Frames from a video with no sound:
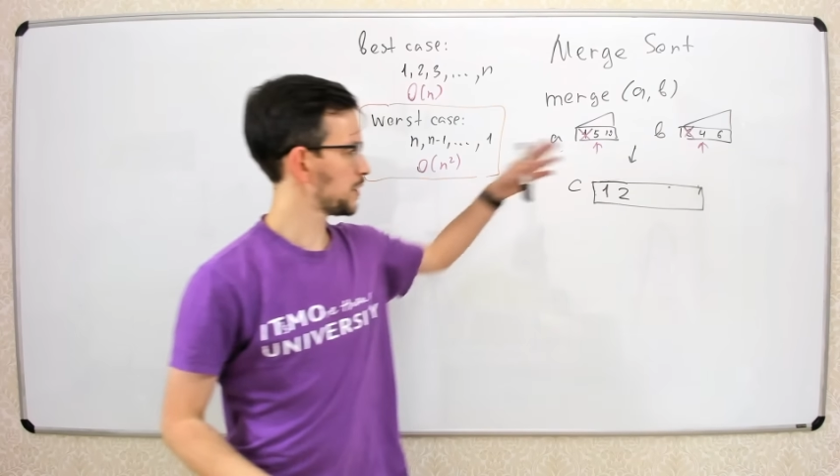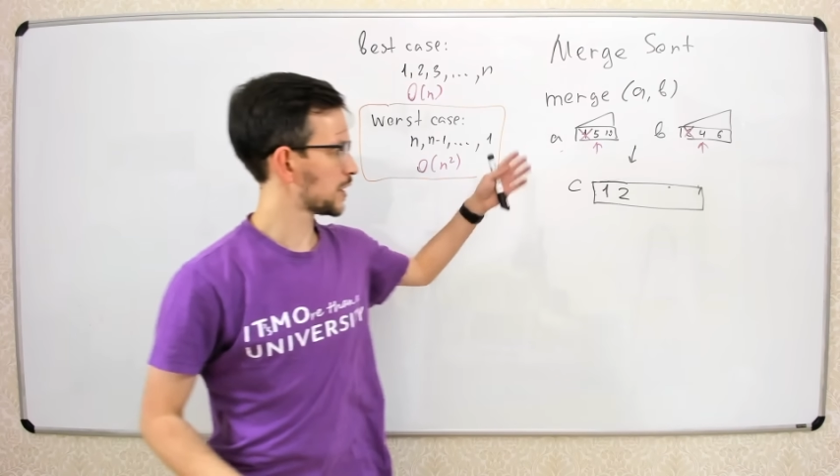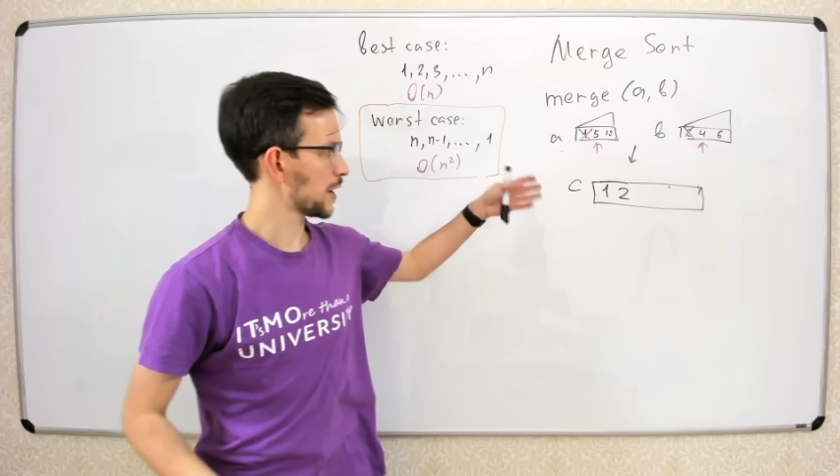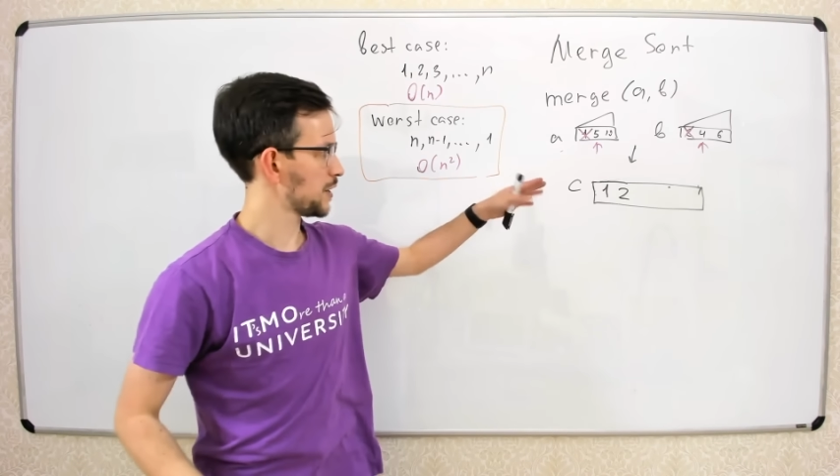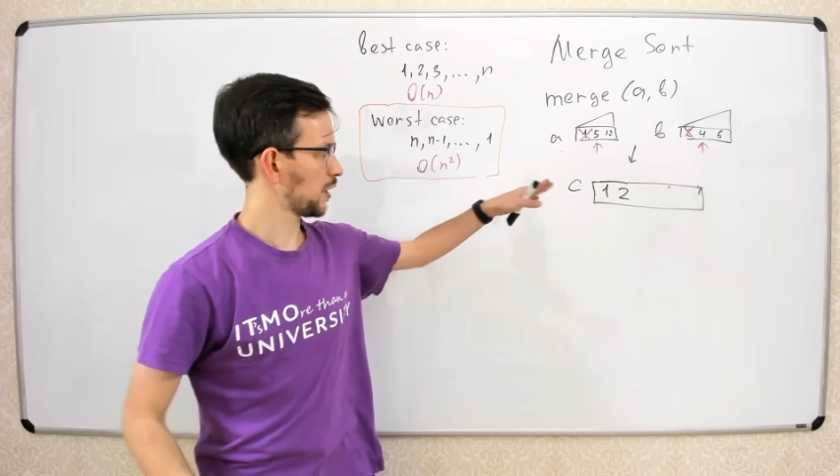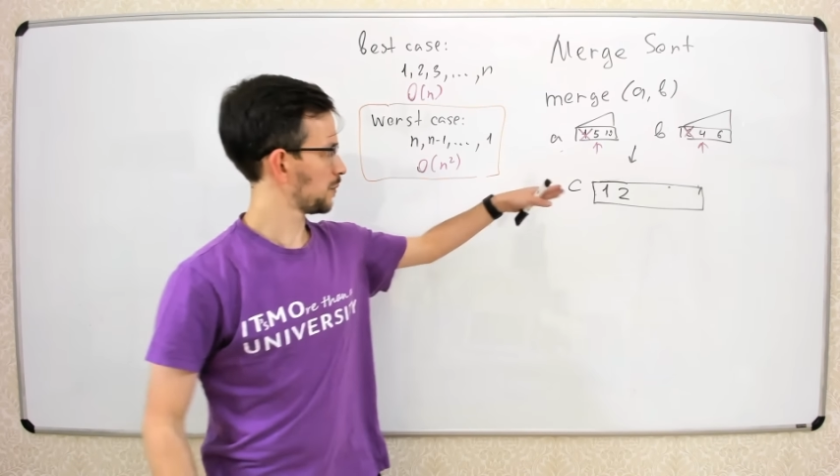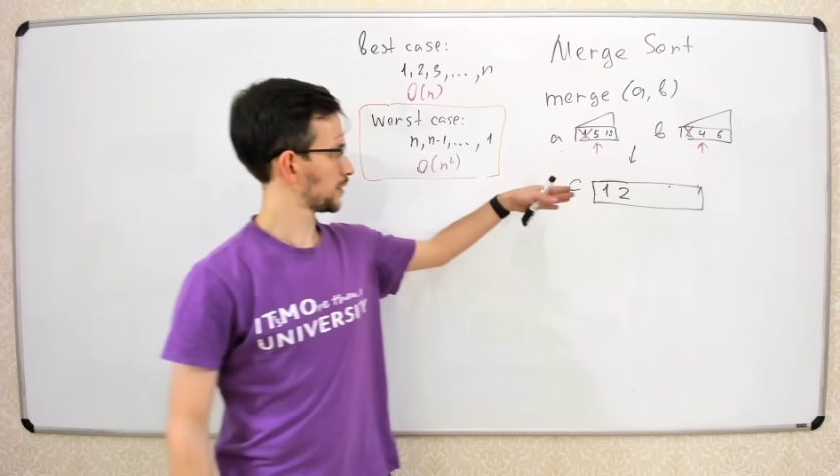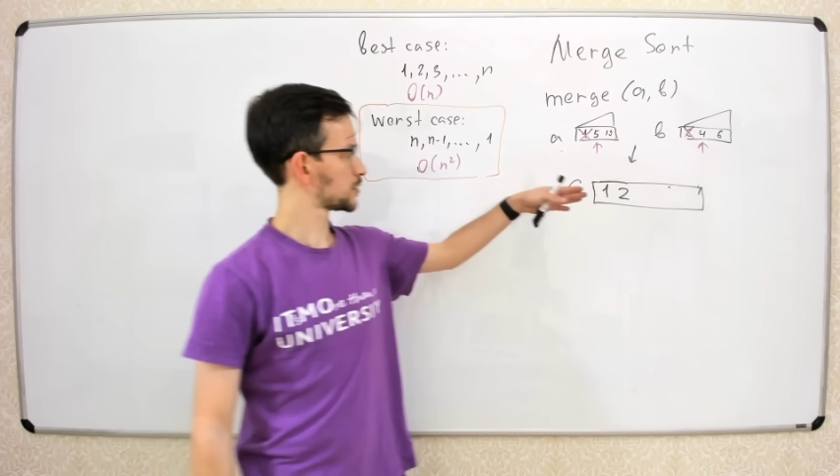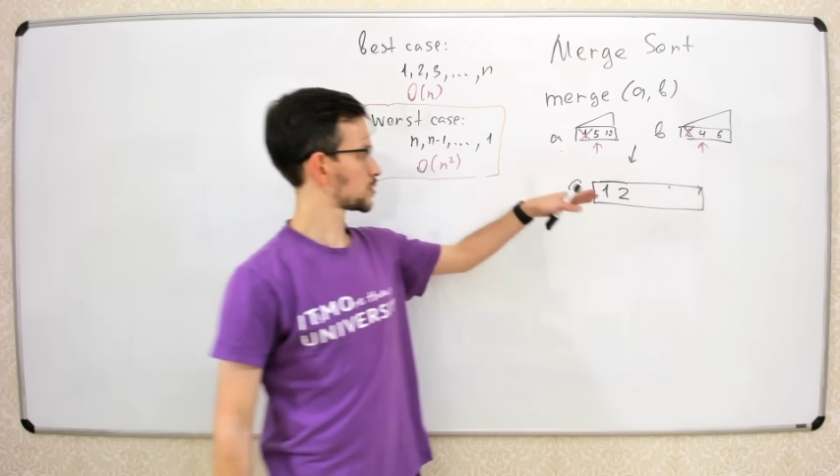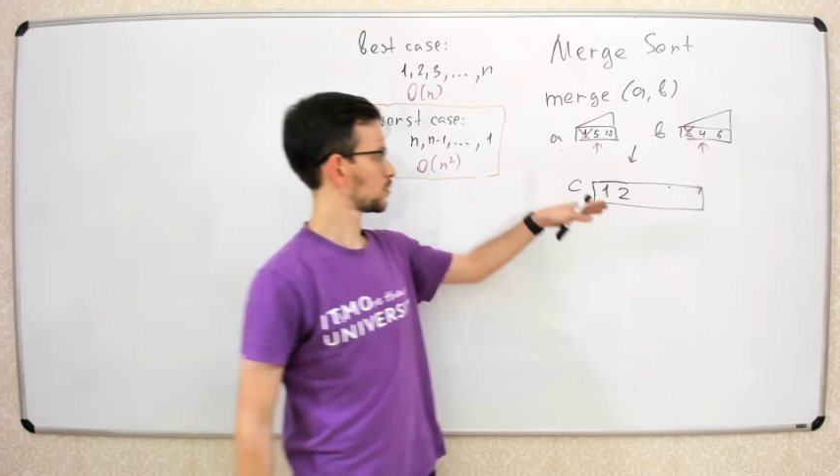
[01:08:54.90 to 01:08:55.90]
pick any
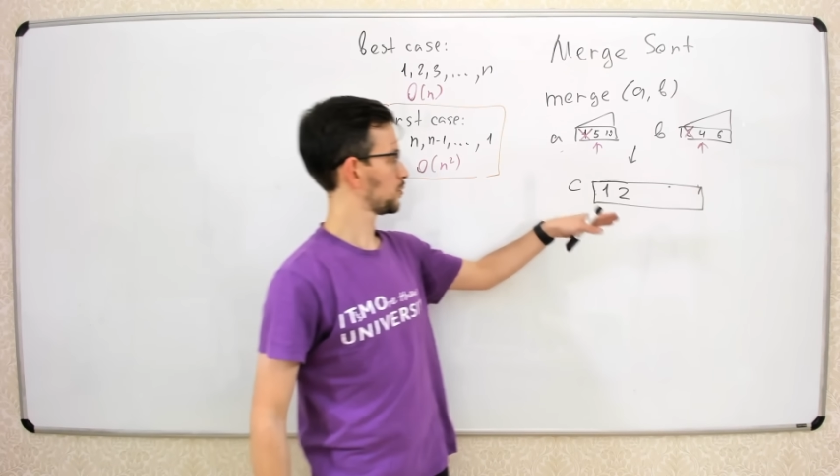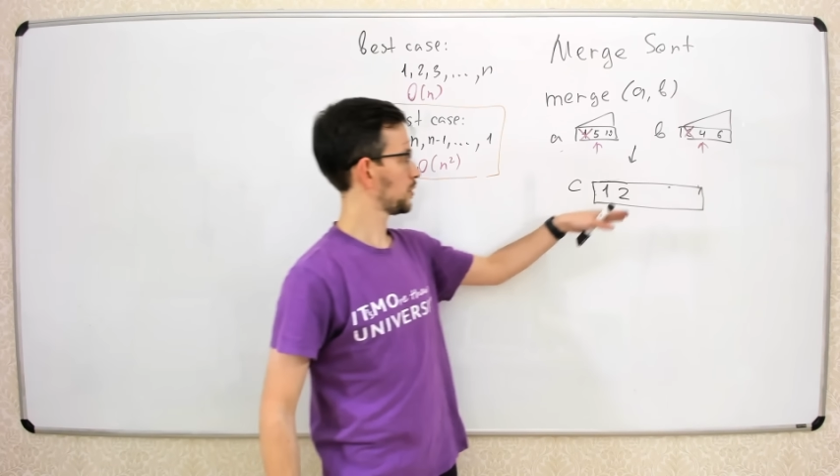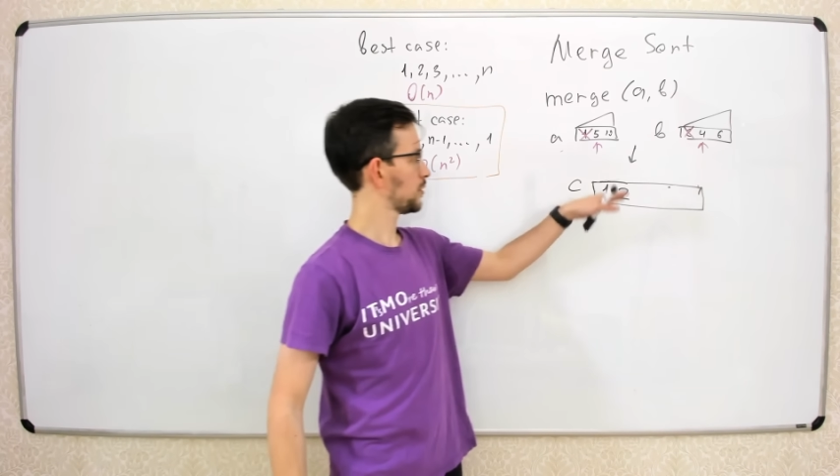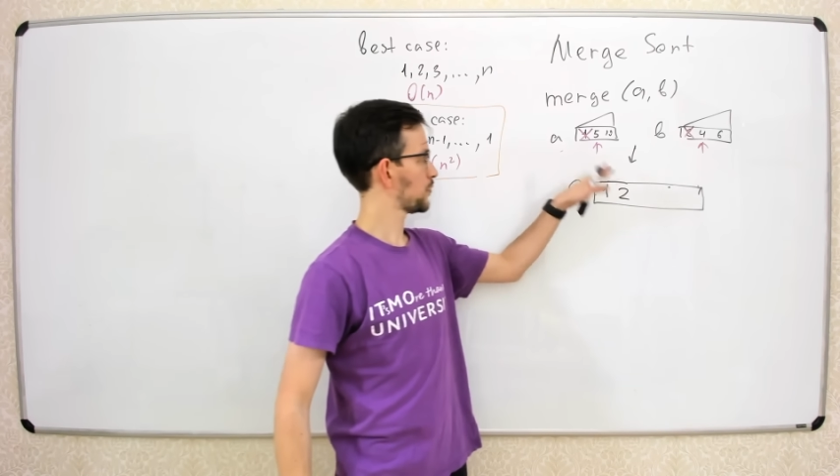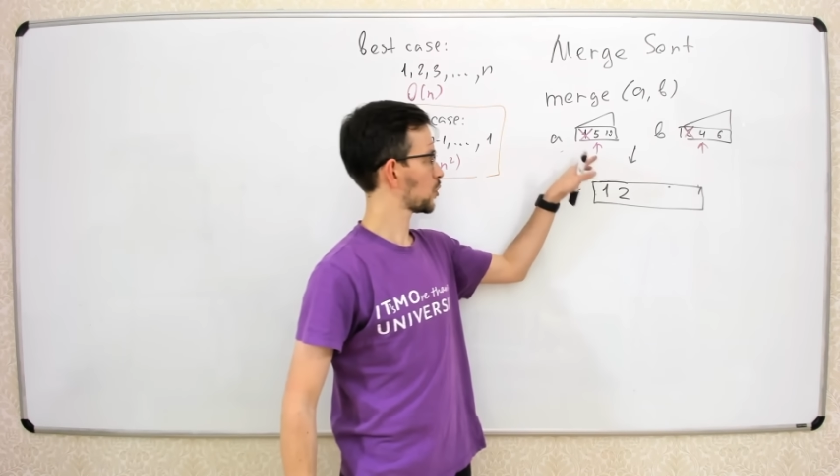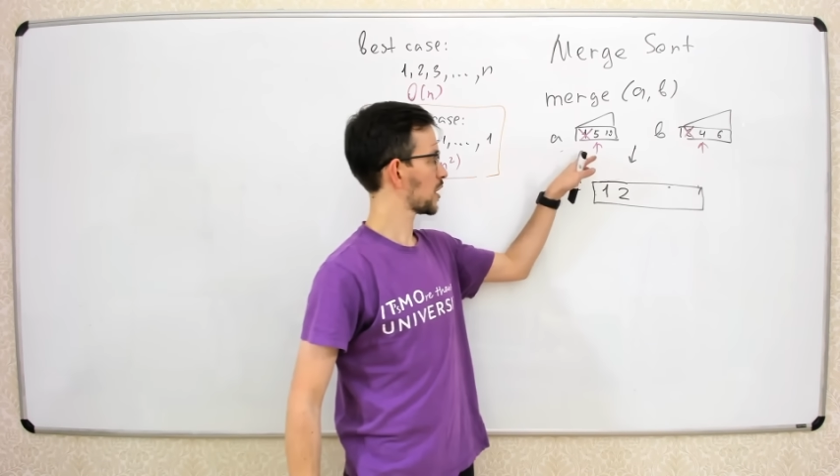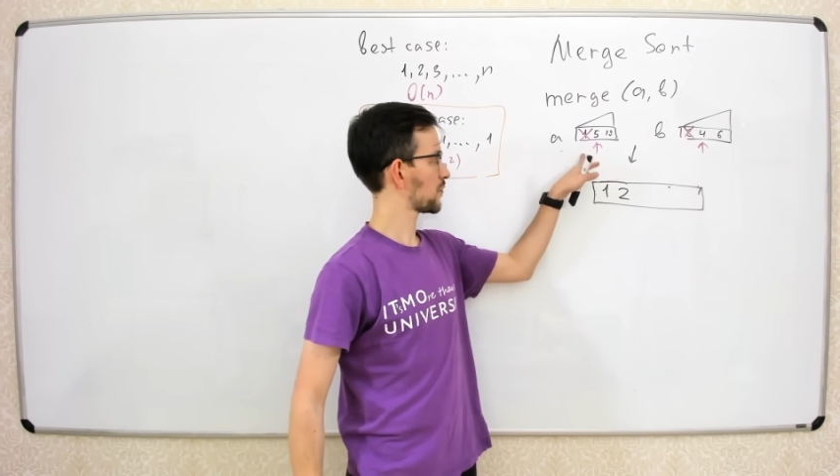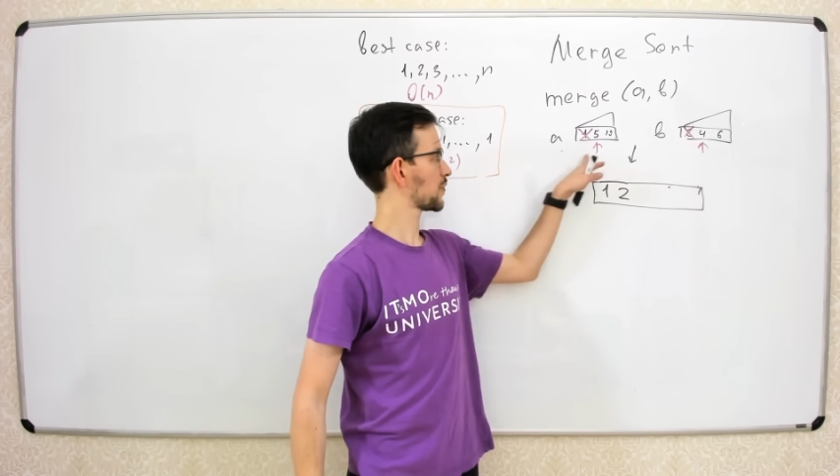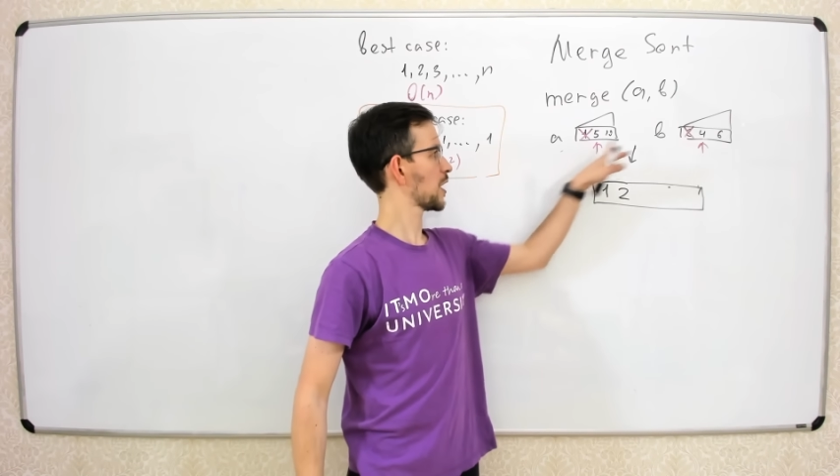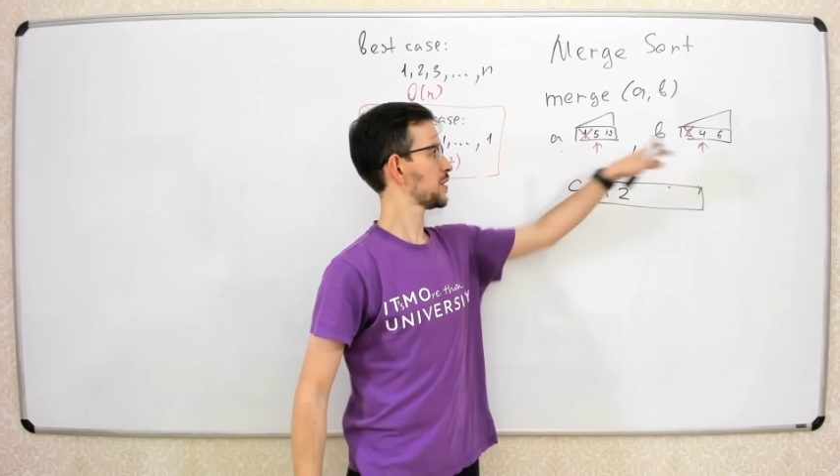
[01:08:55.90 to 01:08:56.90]
element. So if you have